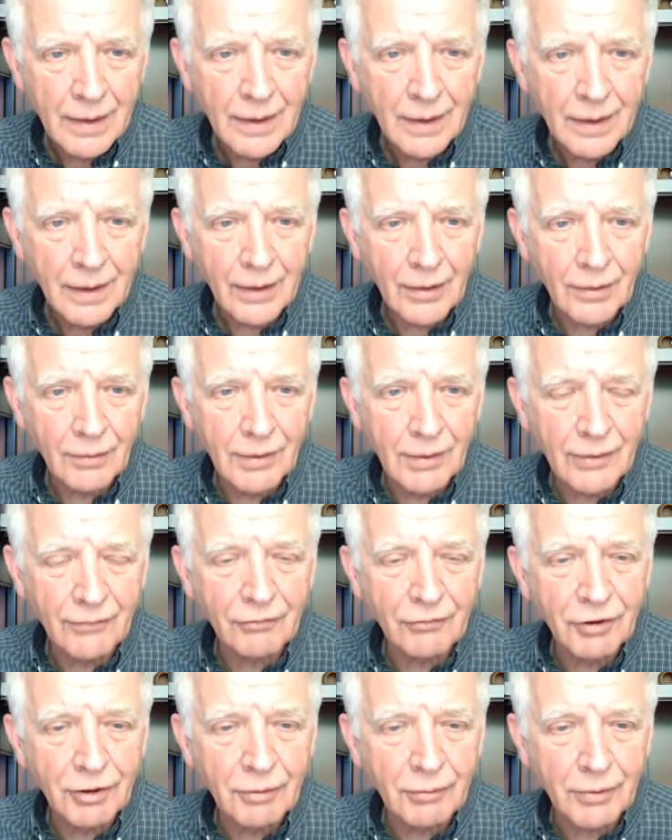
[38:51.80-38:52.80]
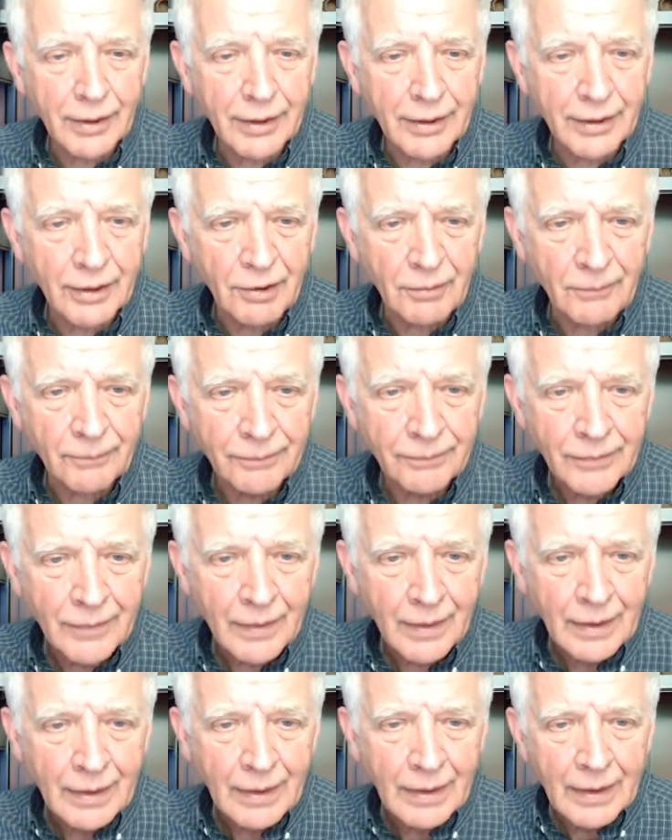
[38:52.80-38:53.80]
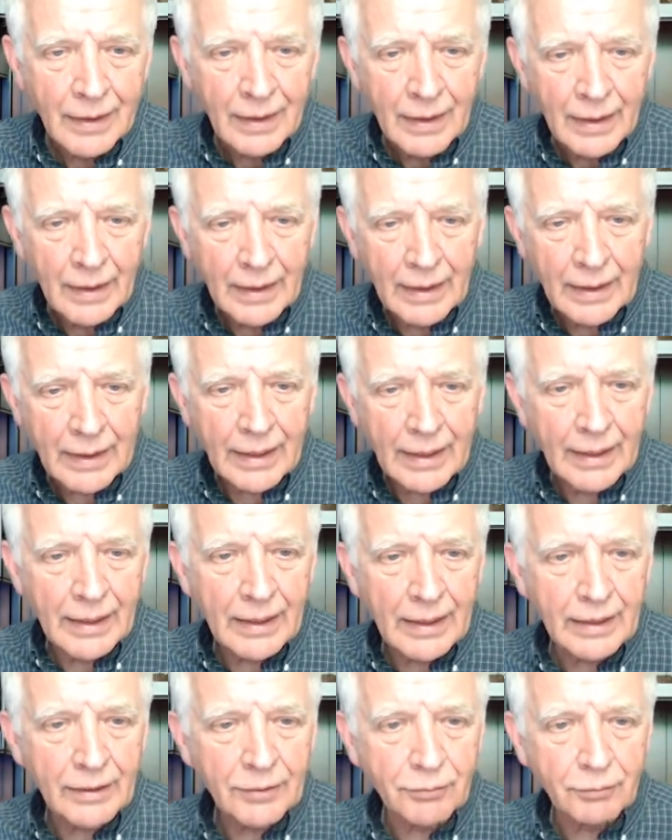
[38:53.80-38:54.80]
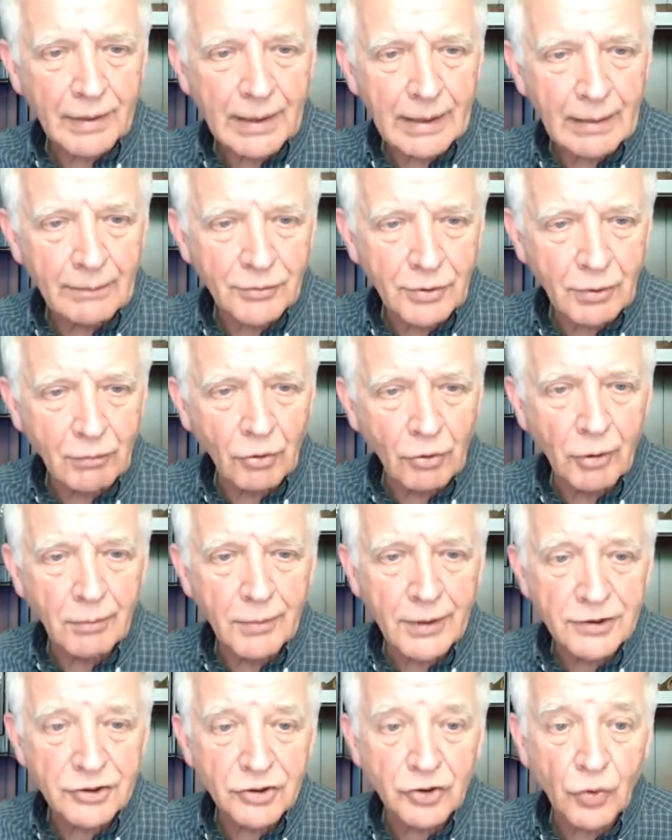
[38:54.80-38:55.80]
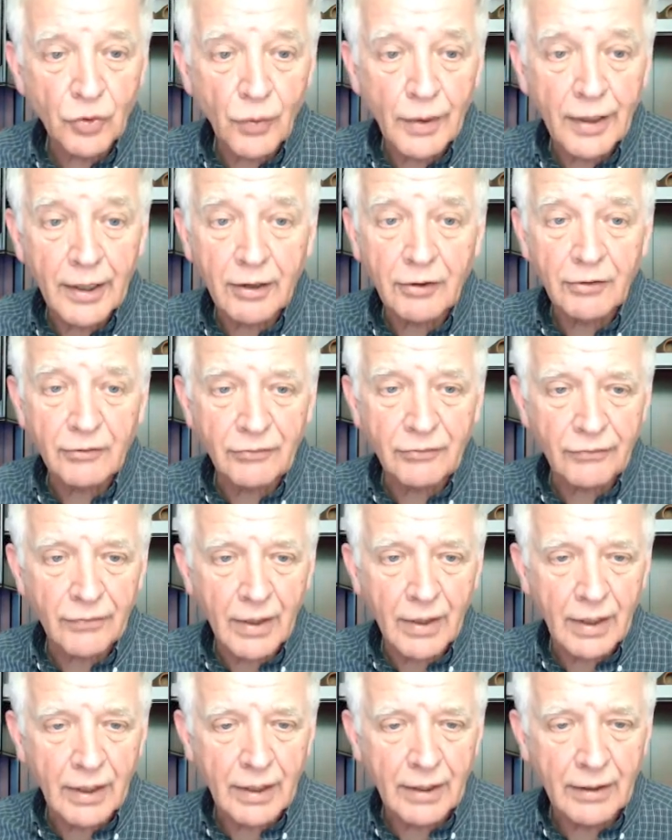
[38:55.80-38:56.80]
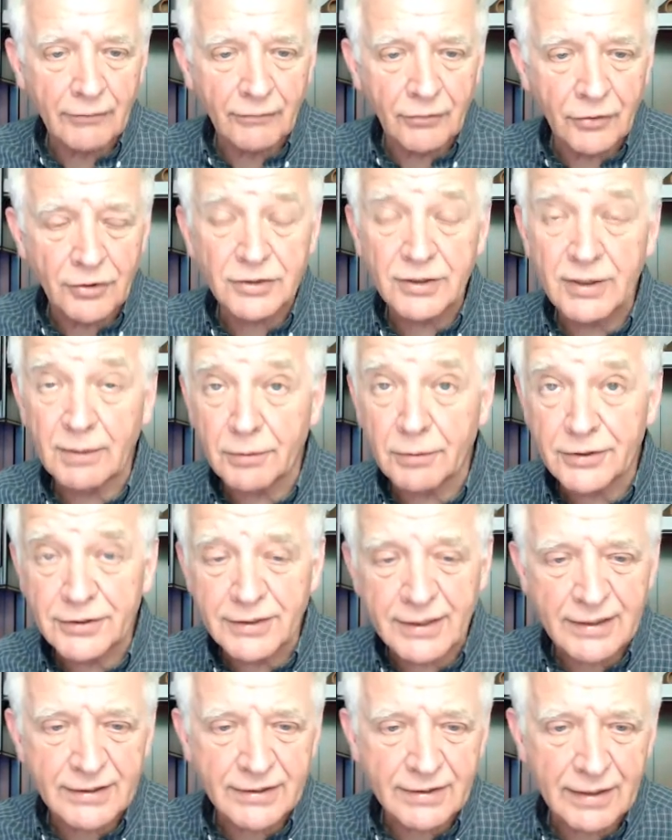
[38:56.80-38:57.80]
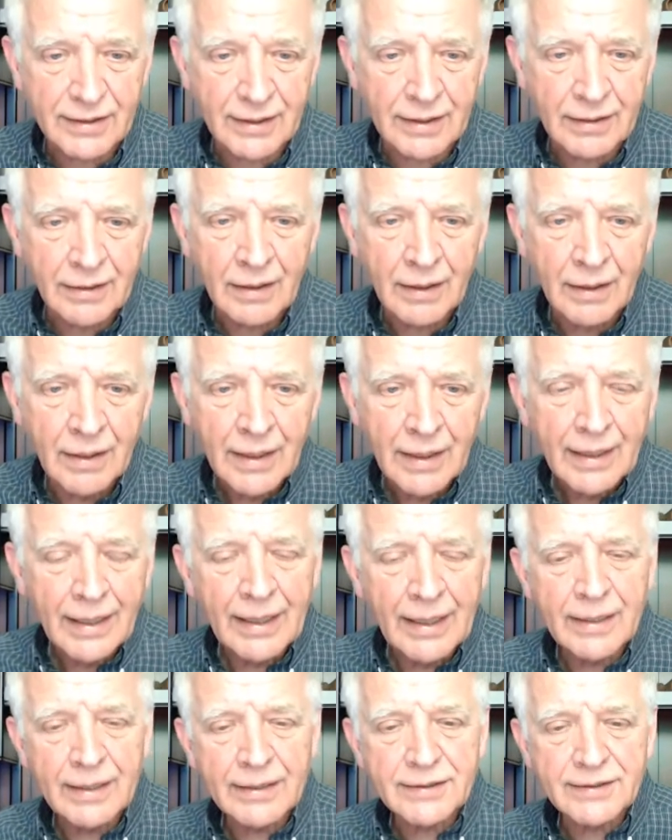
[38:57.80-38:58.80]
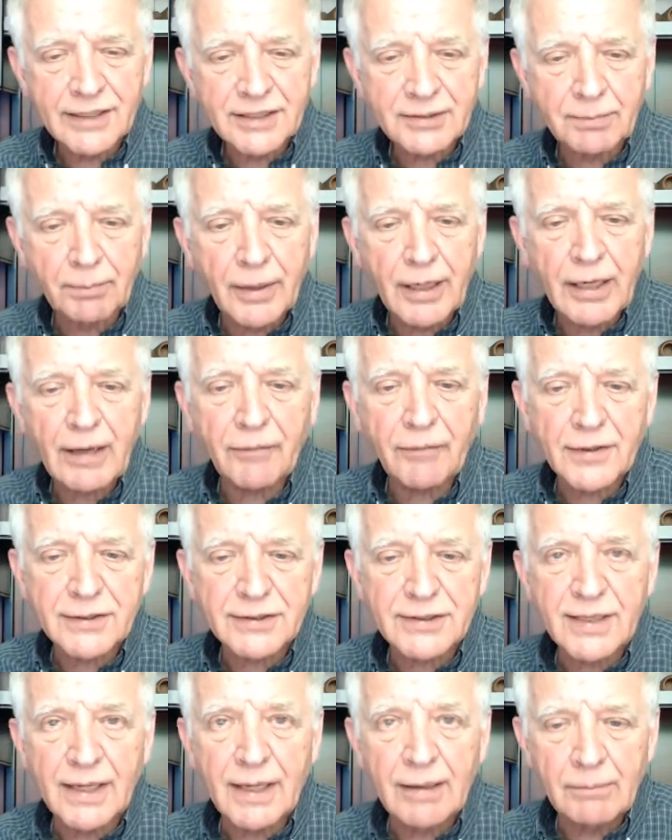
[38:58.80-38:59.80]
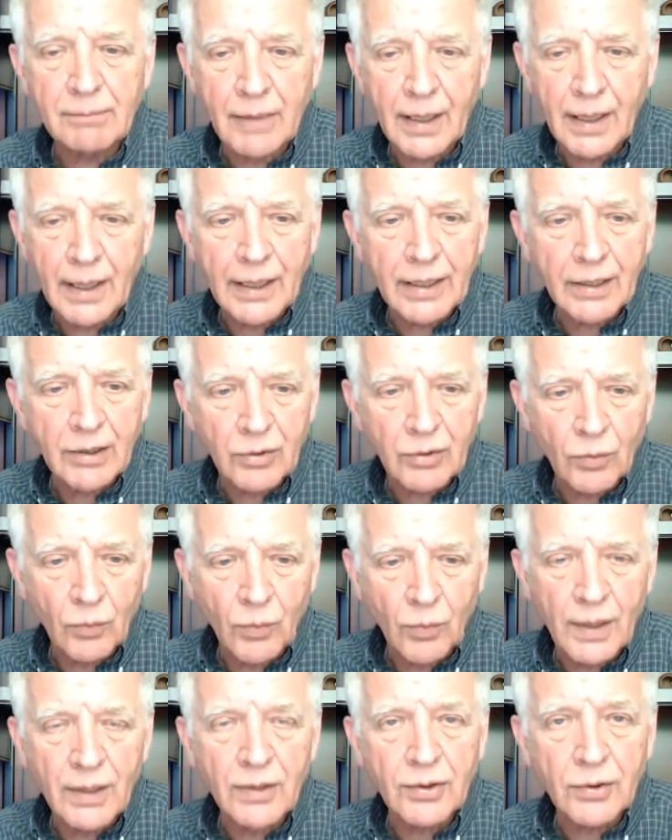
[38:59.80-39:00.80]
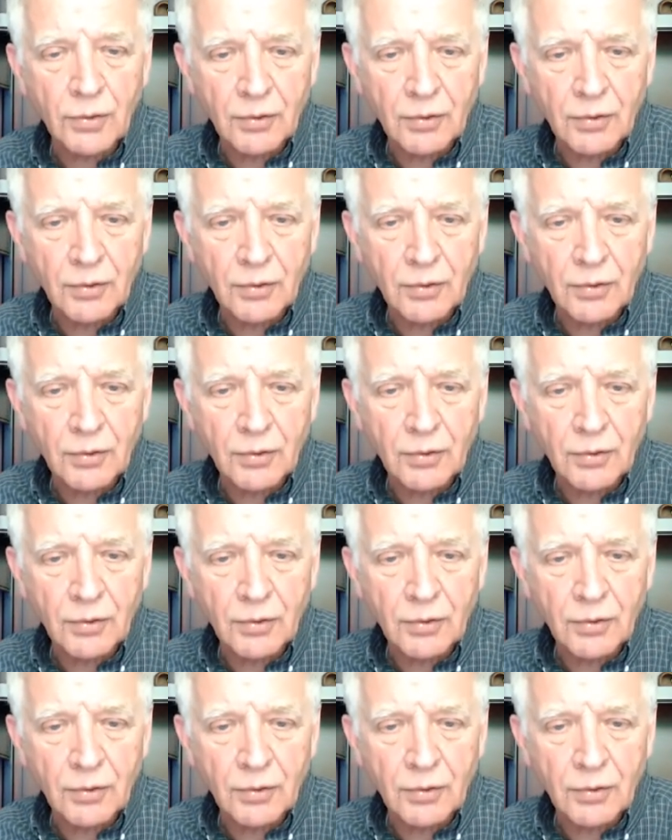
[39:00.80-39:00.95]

Going forward here, and we come to Romans 12, uh, verse number 16 and it says, Be of the same mind one toward